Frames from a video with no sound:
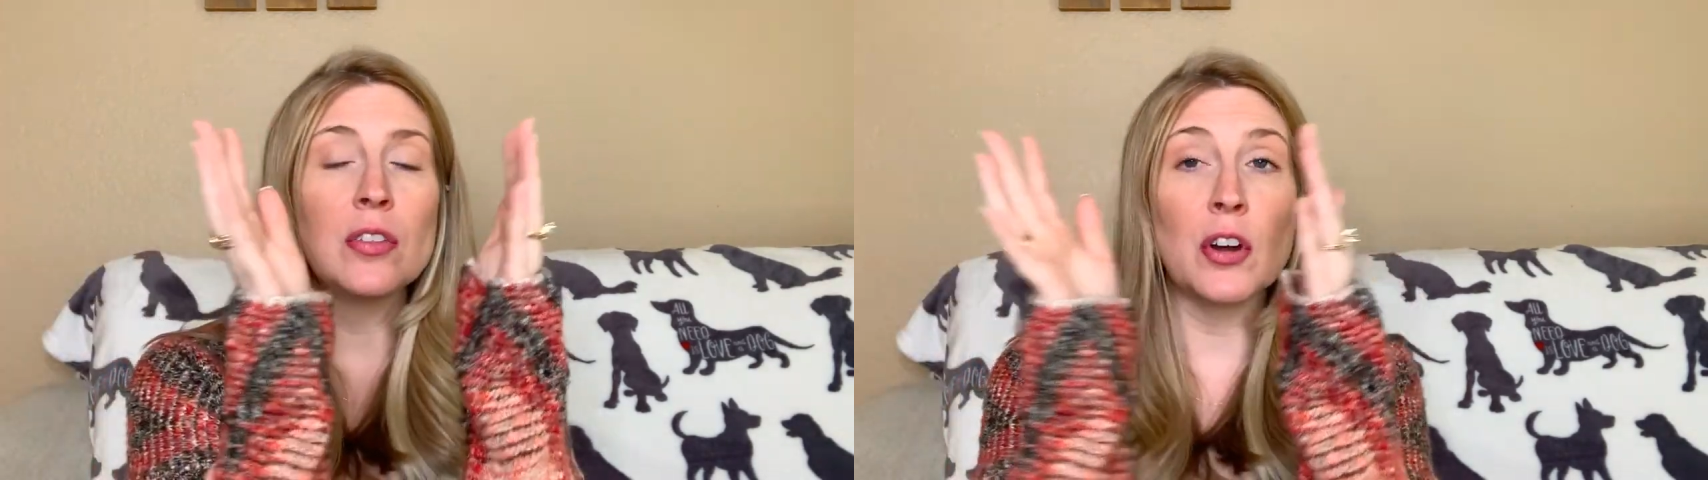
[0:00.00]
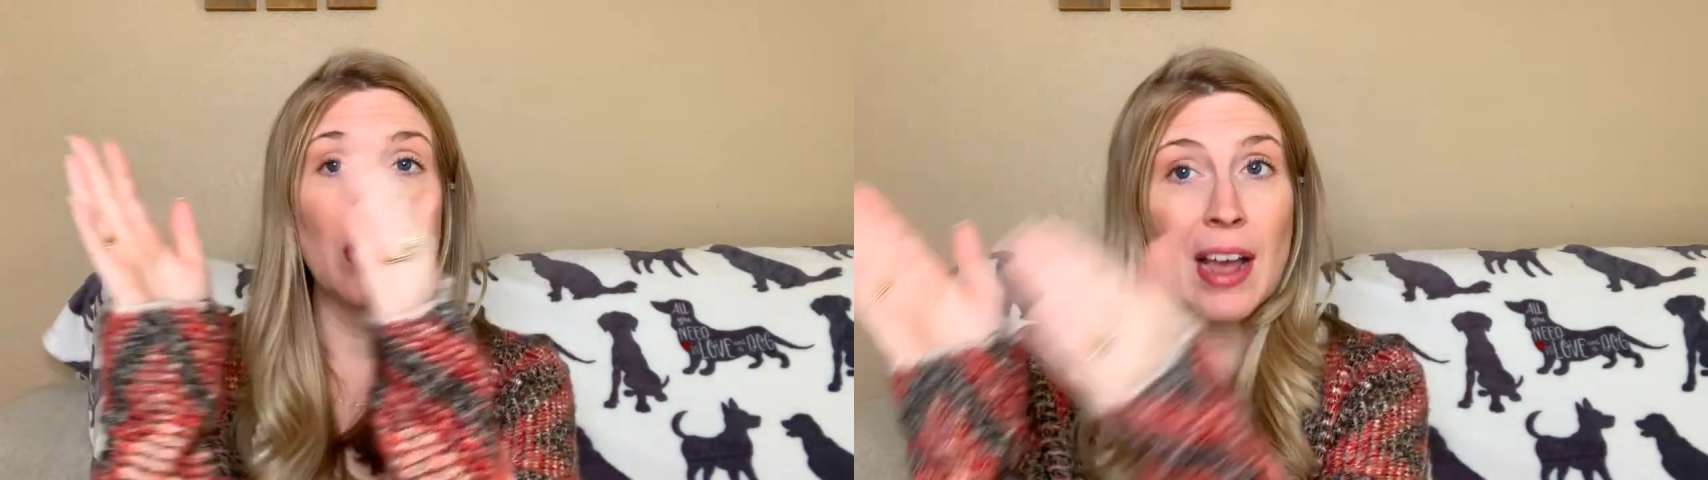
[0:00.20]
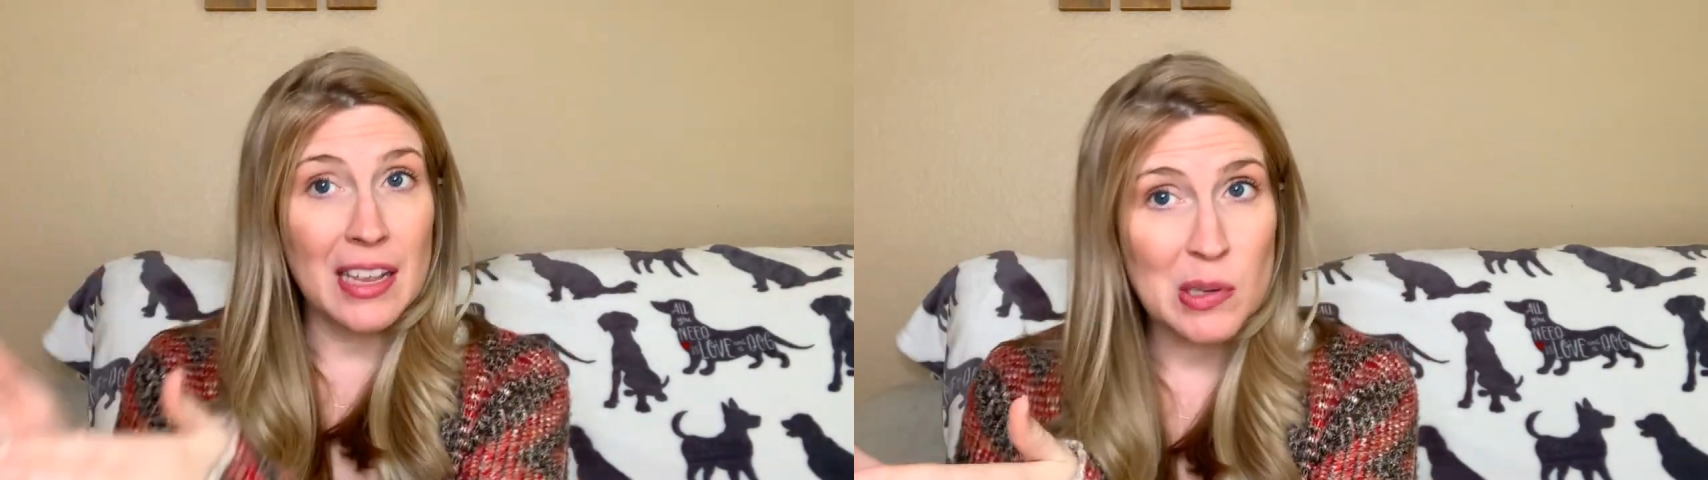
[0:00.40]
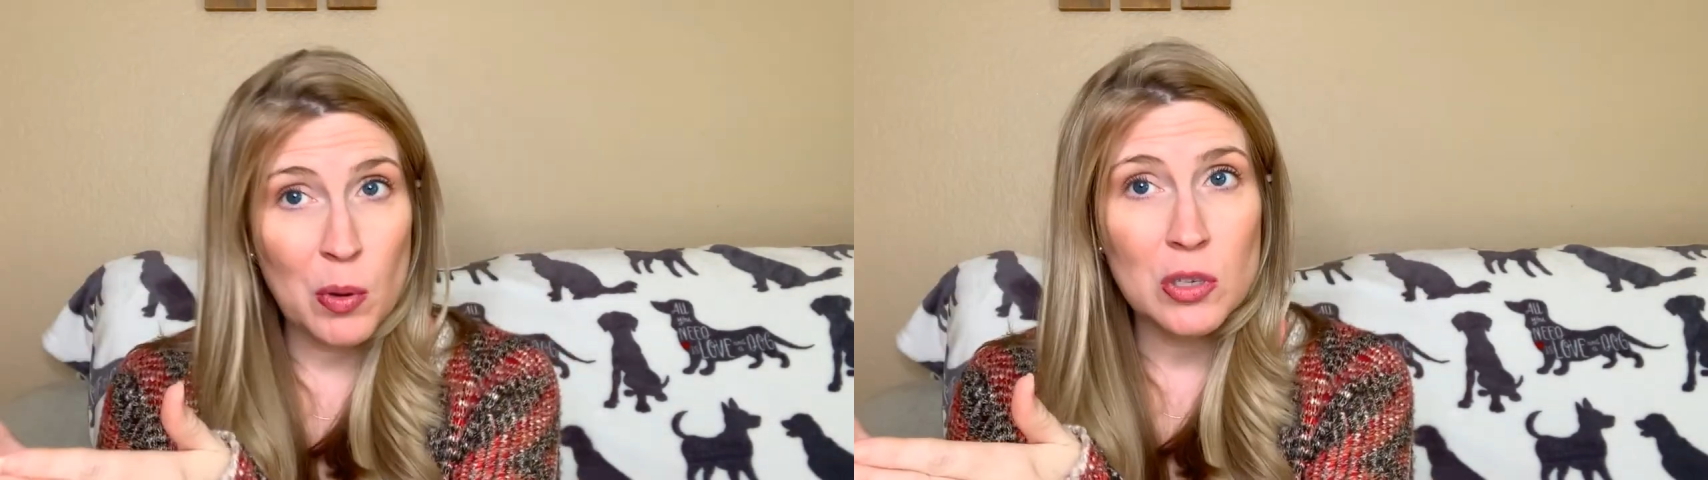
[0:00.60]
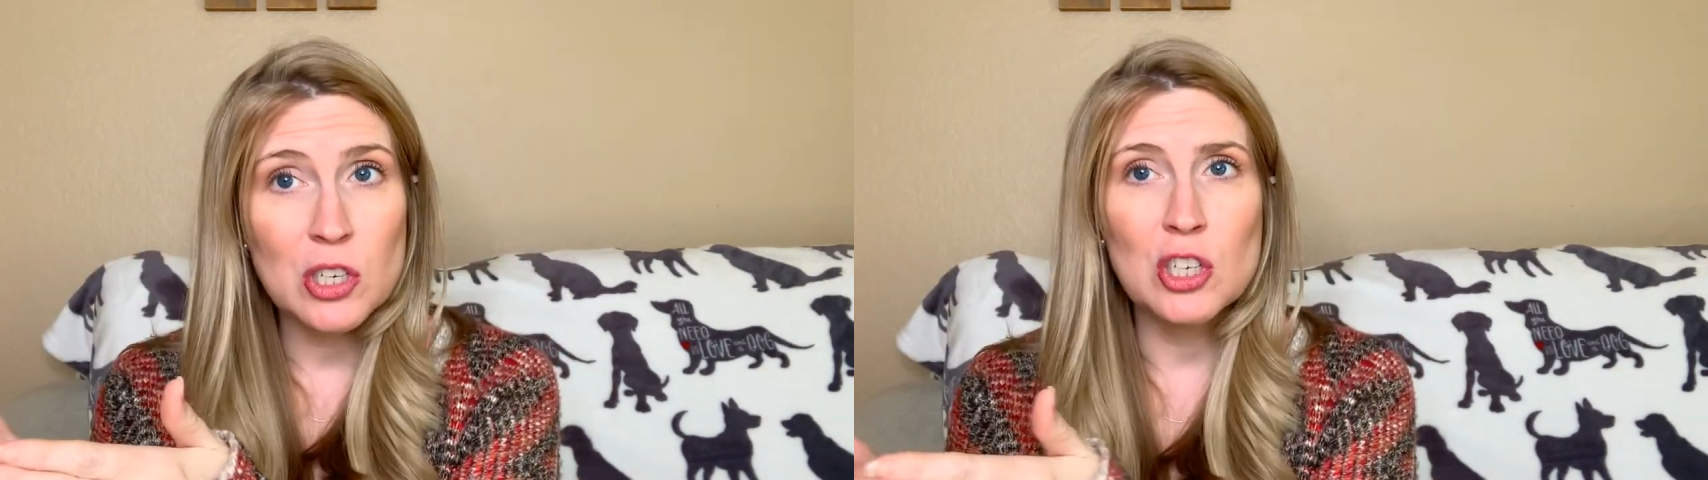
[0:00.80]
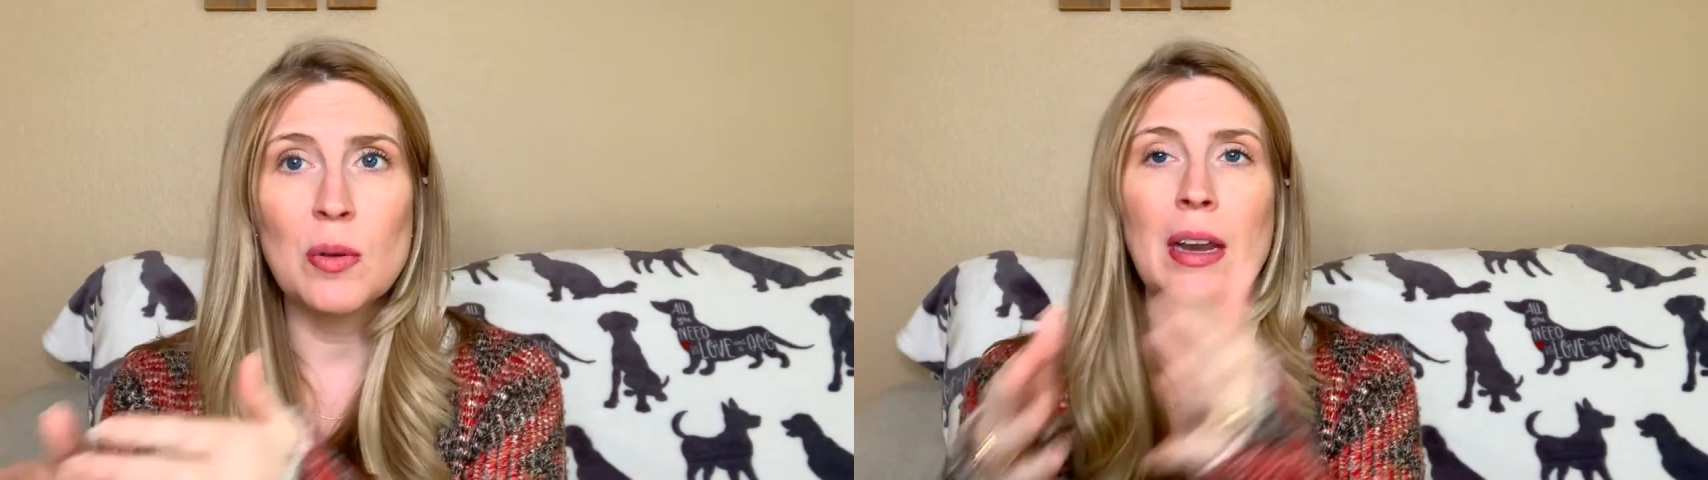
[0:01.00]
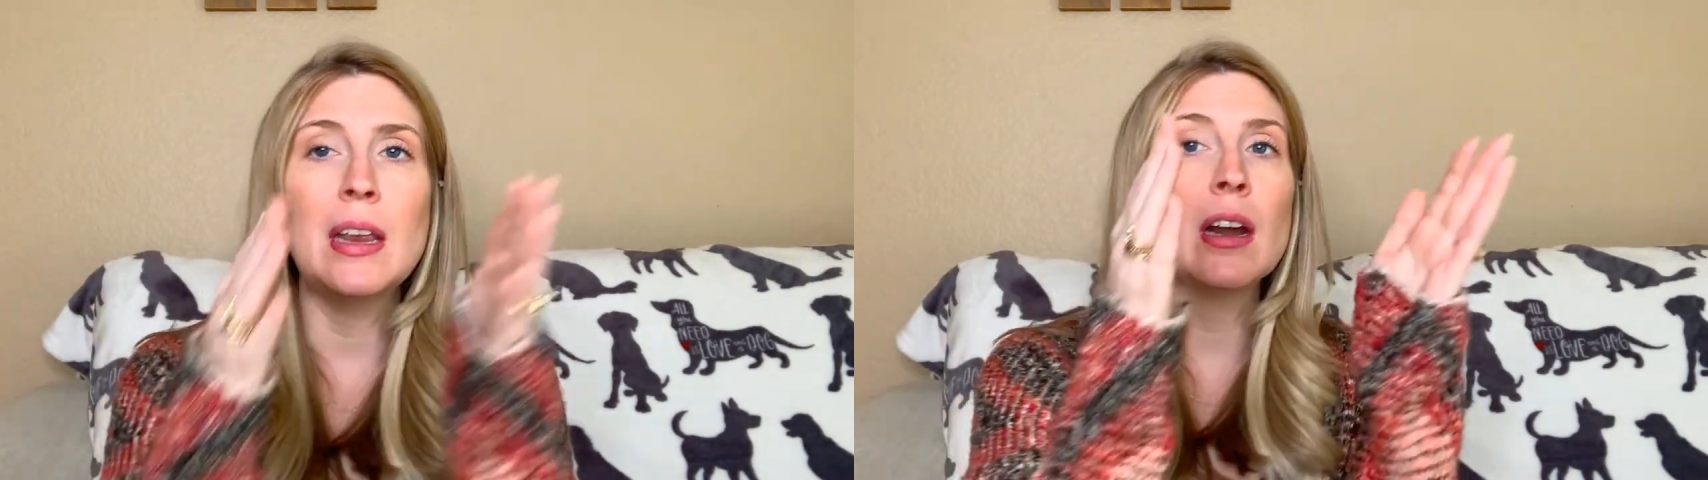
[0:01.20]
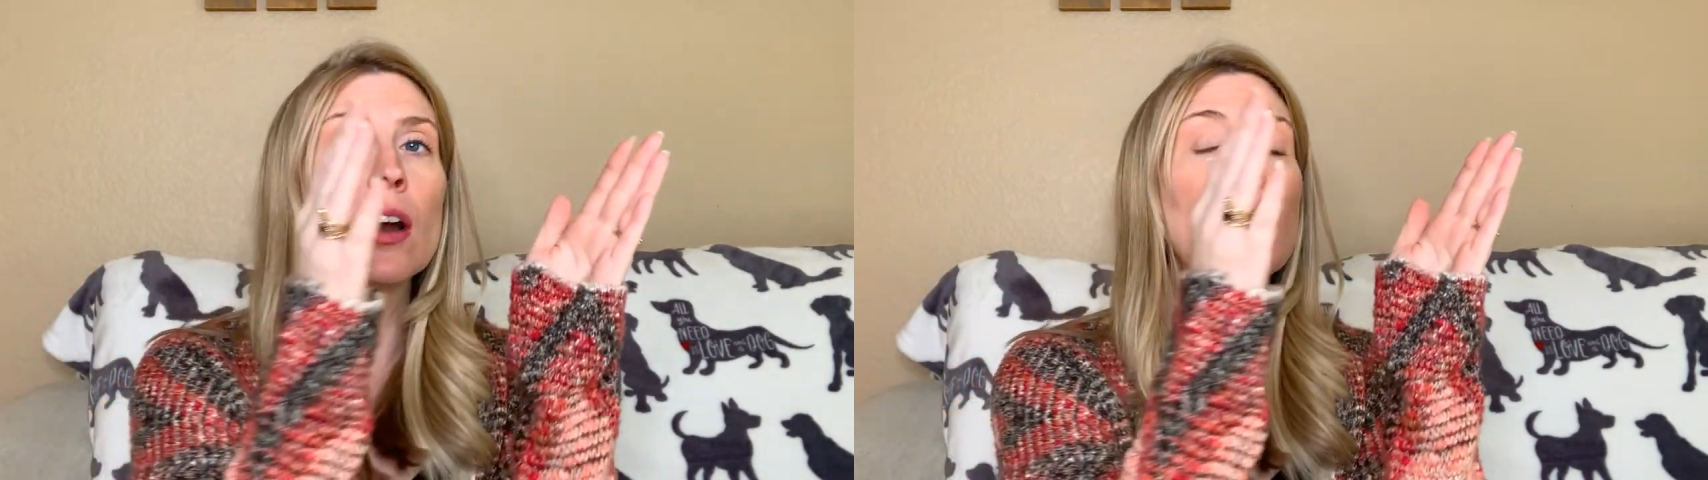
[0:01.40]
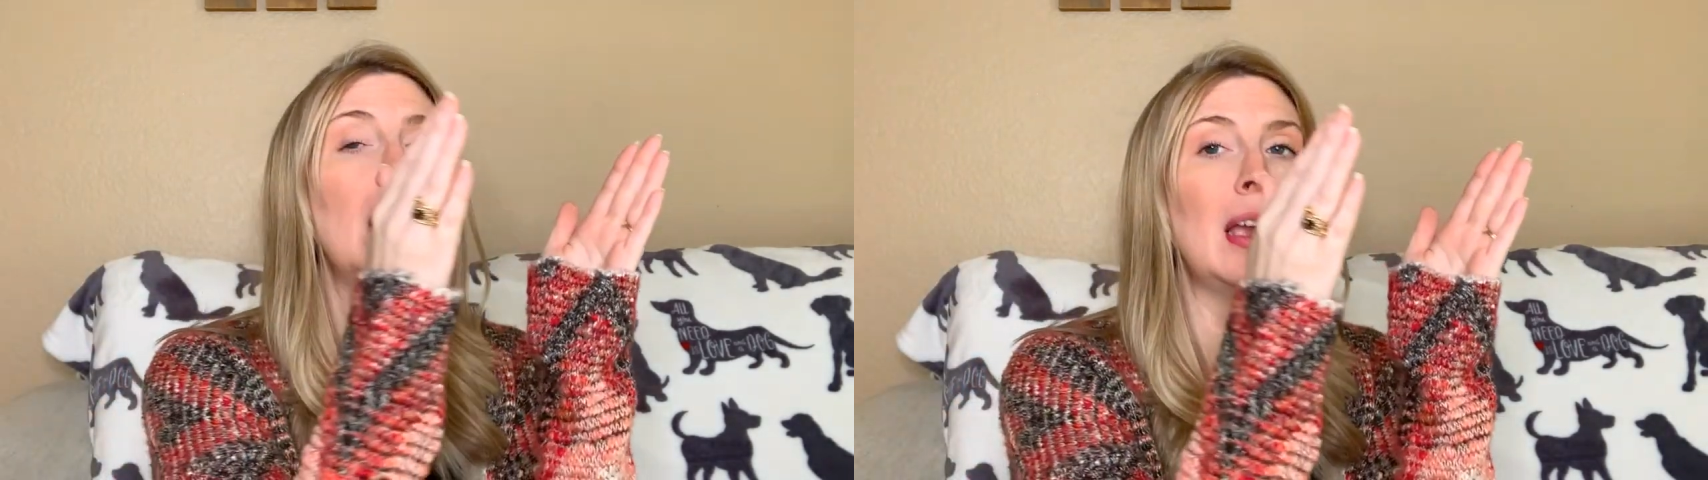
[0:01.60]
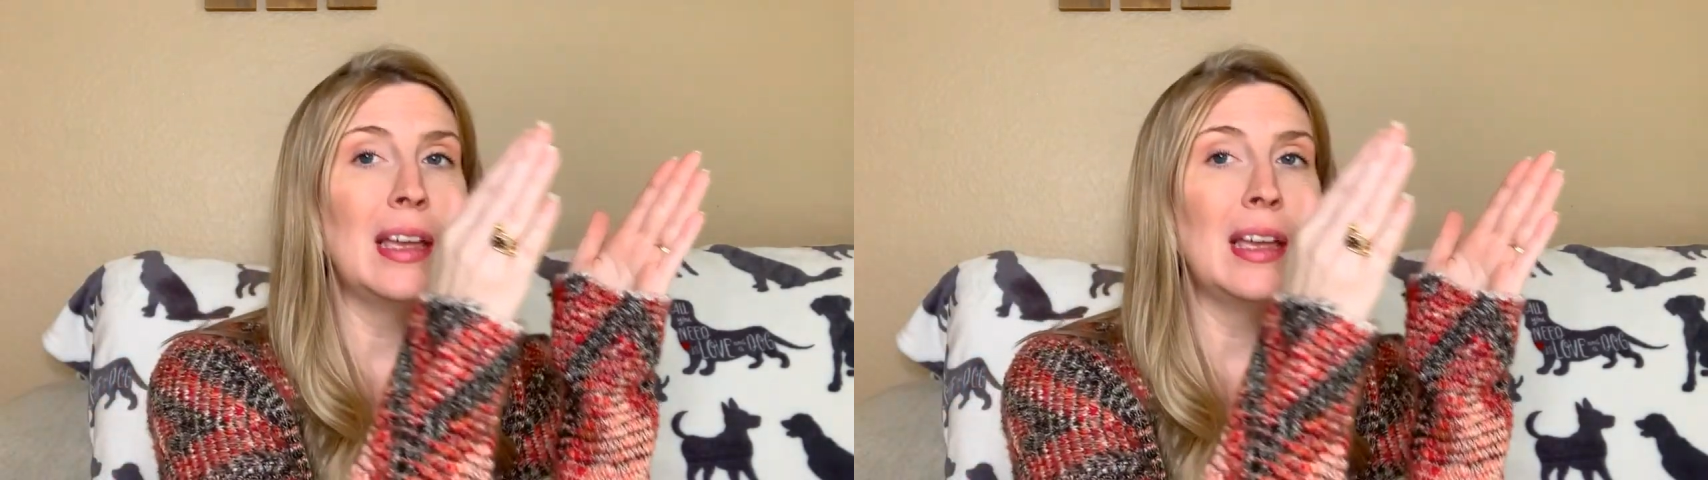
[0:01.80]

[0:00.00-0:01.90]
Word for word: They're not supposed to do it here.